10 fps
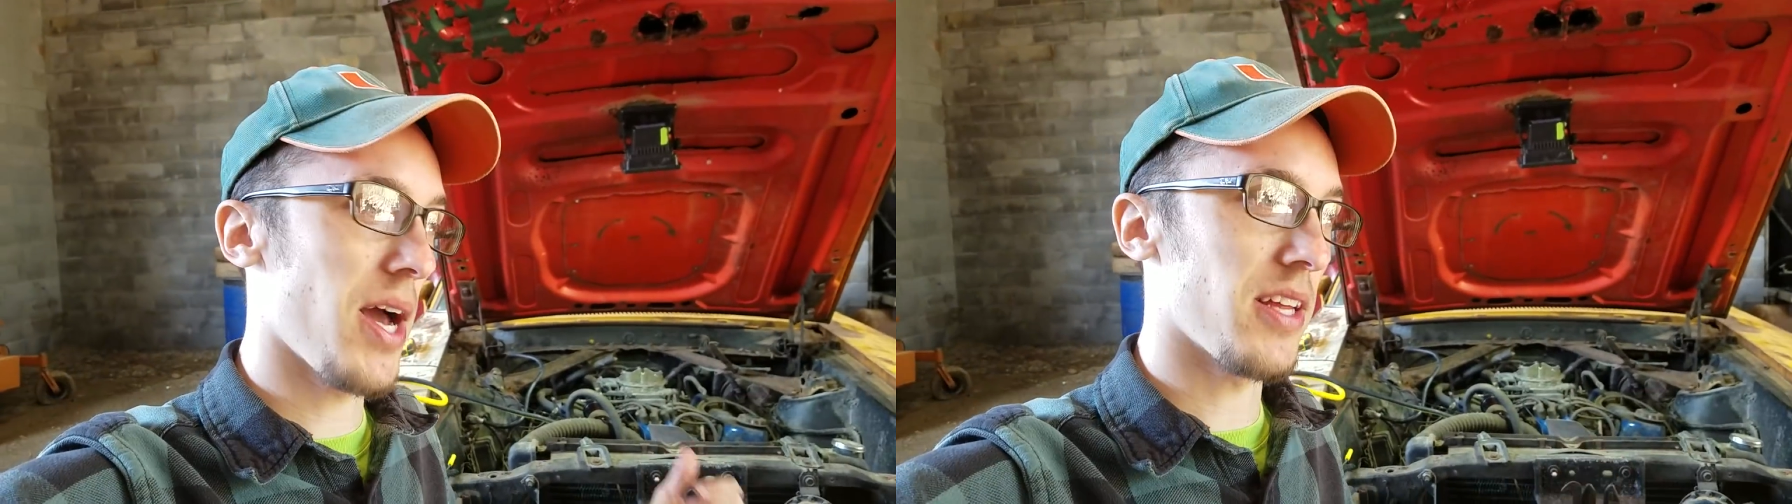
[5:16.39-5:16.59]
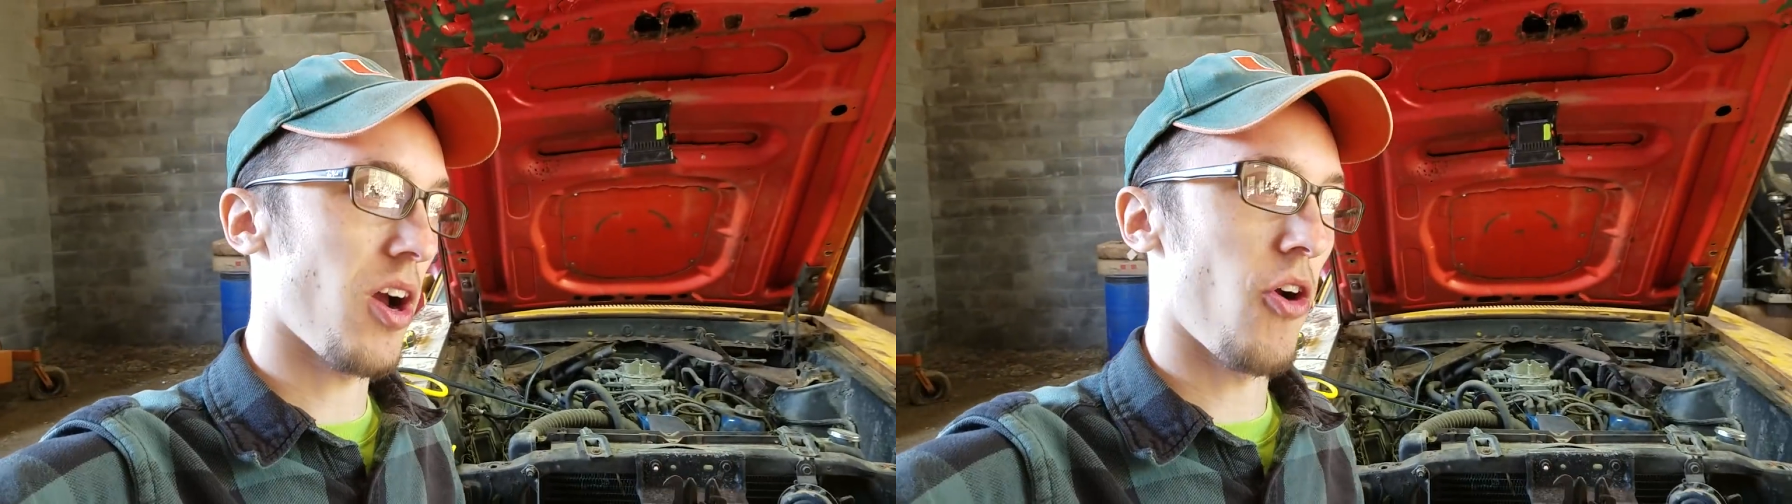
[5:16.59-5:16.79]

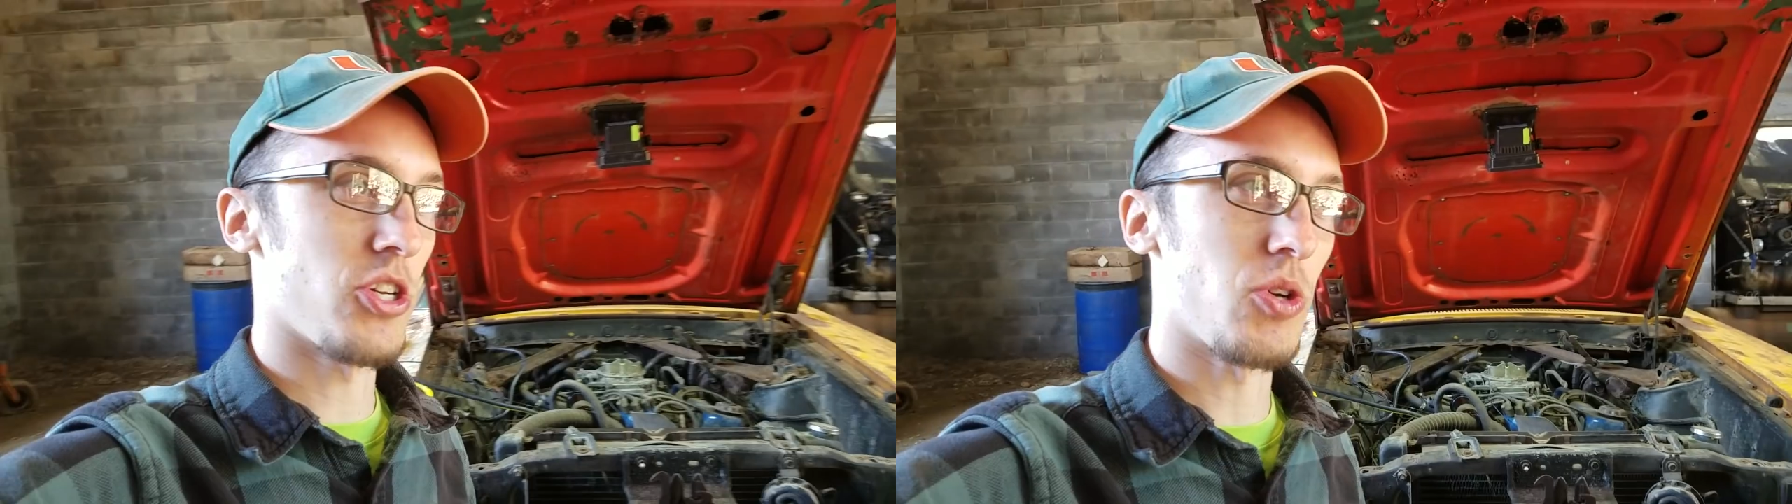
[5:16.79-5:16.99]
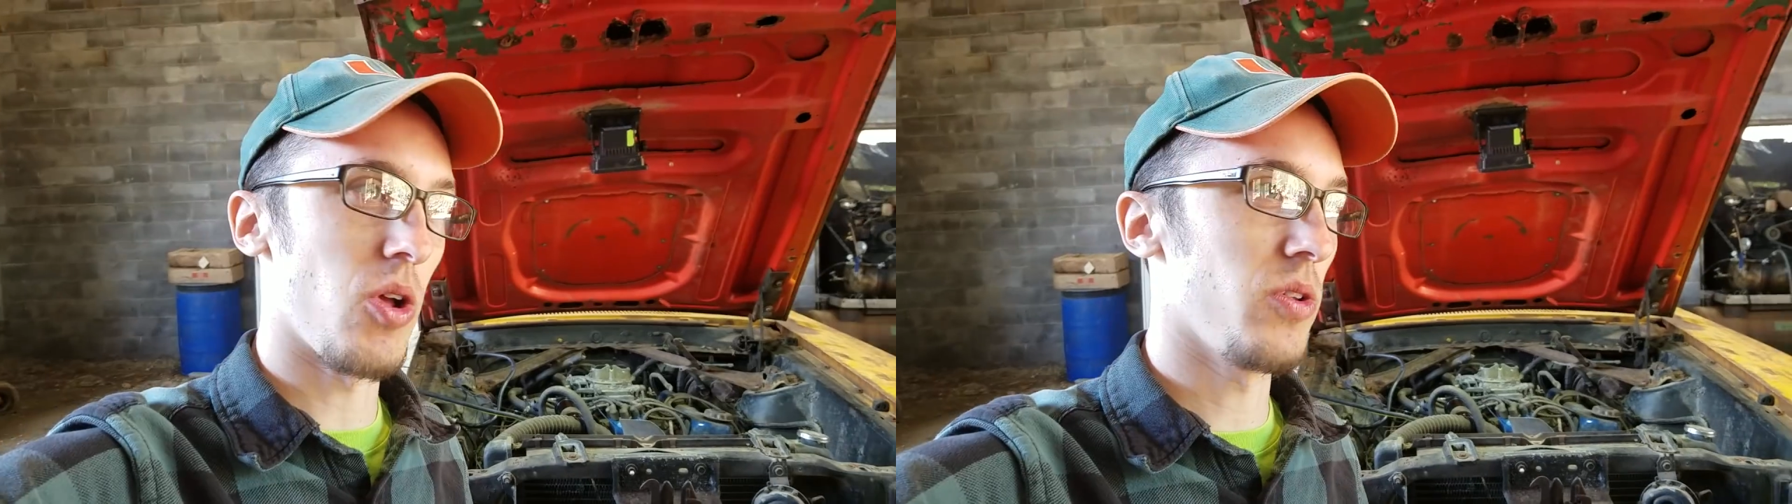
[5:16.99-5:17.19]
the car
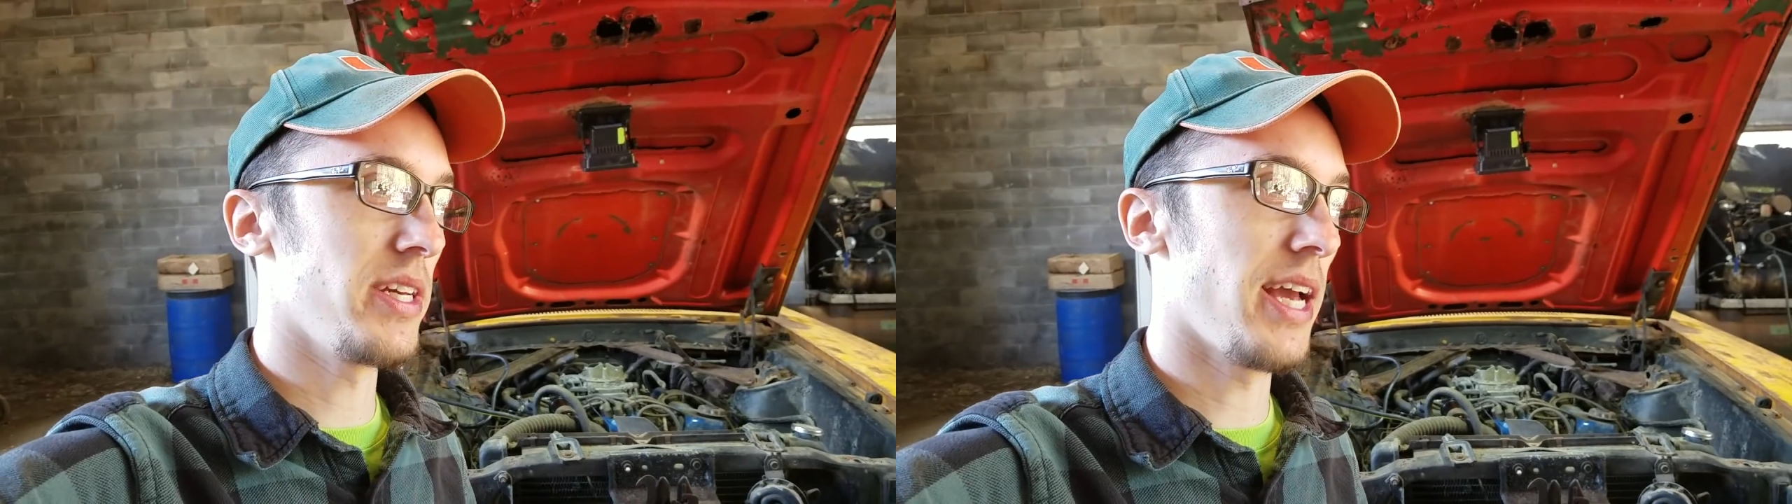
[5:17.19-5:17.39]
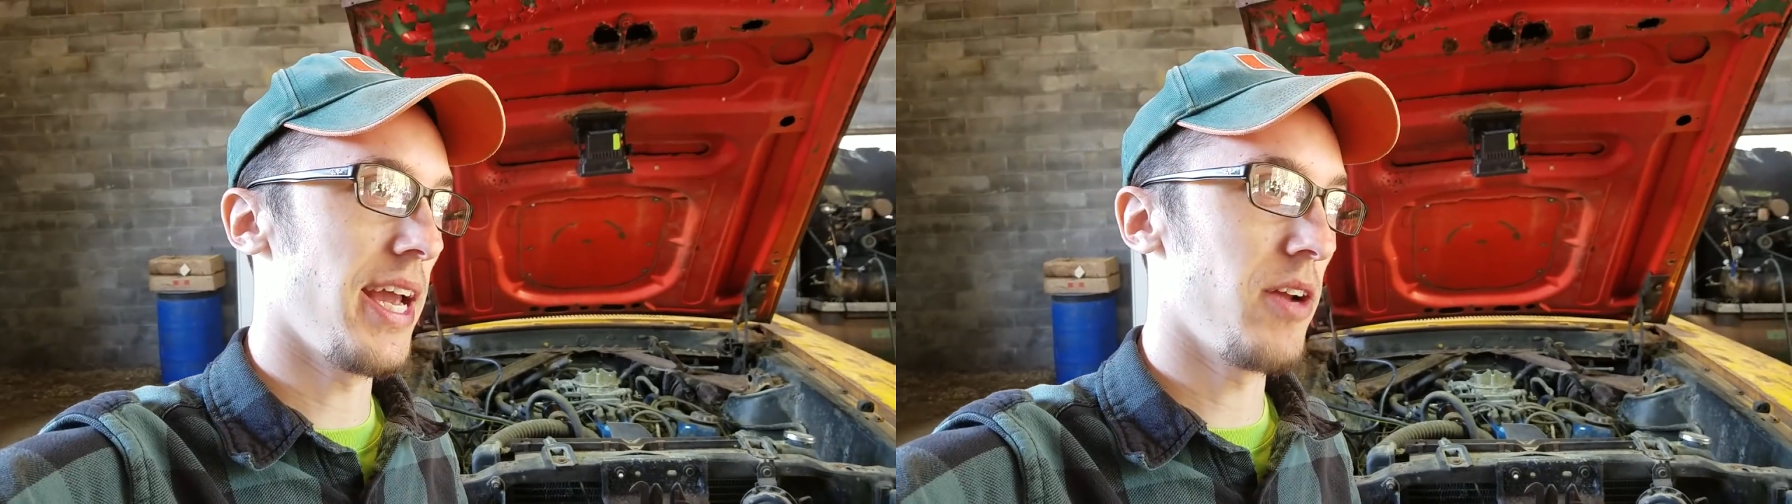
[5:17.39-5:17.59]

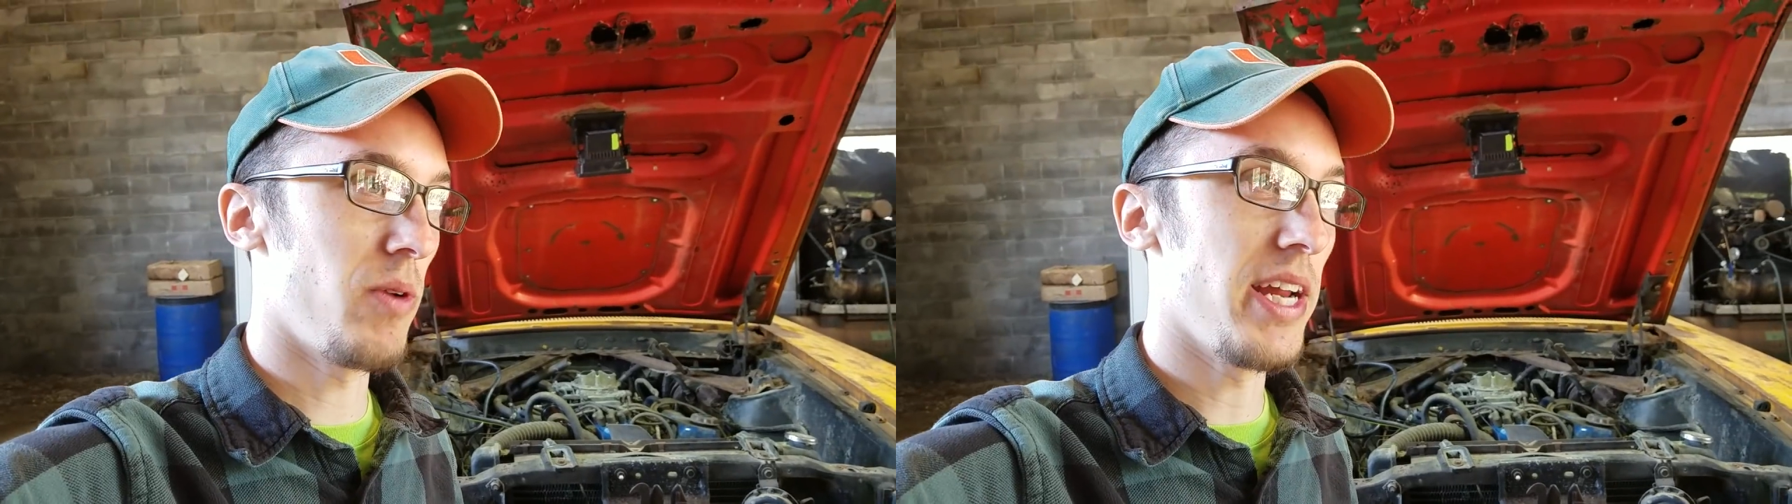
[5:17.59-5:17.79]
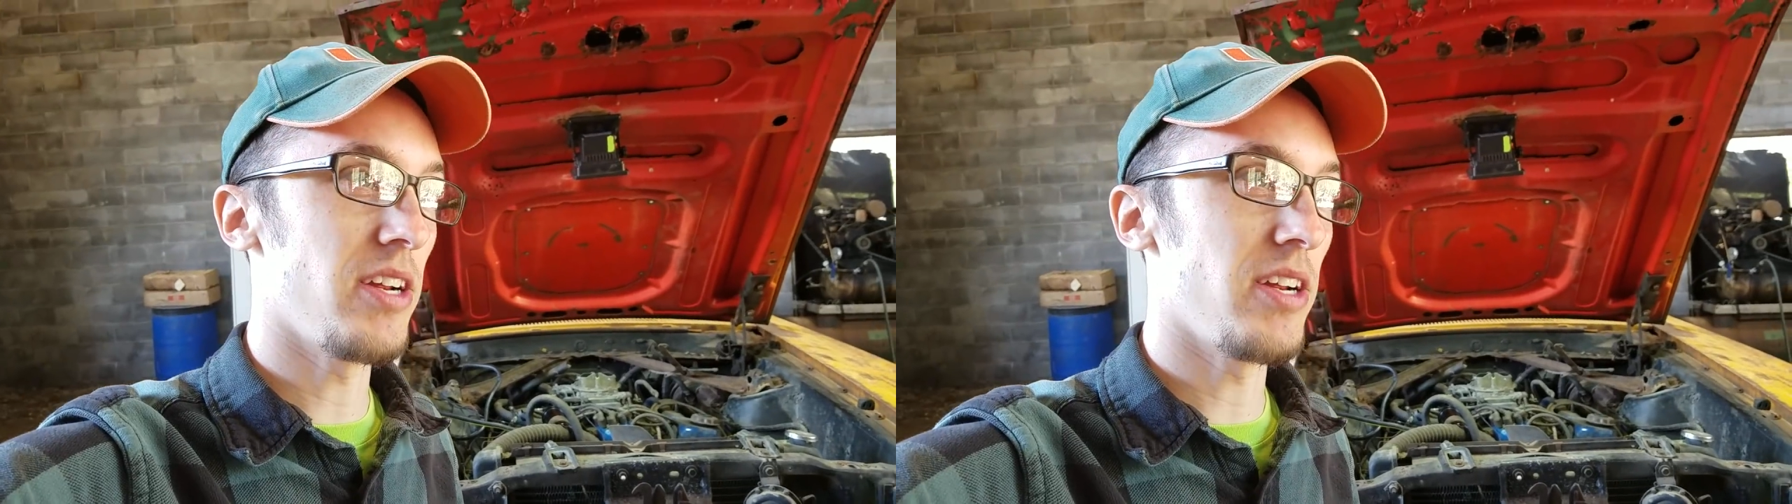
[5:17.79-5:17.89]
scrolling and reading